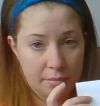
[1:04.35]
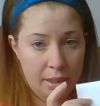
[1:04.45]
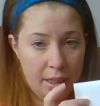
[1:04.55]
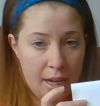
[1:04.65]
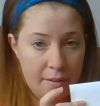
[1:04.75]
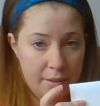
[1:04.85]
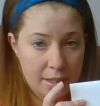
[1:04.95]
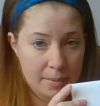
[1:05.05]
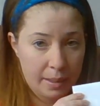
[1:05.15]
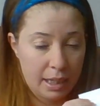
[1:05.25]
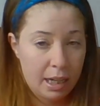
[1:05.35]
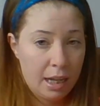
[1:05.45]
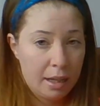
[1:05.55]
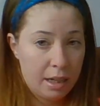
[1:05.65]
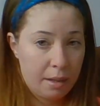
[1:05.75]
in half this way,
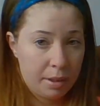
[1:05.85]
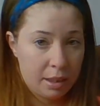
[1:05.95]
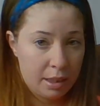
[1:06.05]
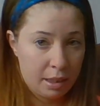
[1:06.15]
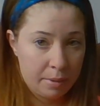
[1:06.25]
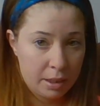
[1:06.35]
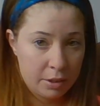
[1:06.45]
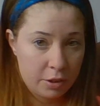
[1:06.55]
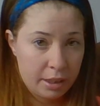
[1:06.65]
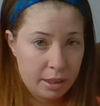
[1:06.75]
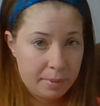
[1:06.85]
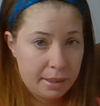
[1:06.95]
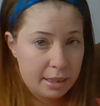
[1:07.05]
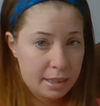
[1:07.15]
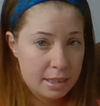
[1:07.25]
and I'm gonna turn it up
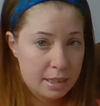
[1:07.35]
like this.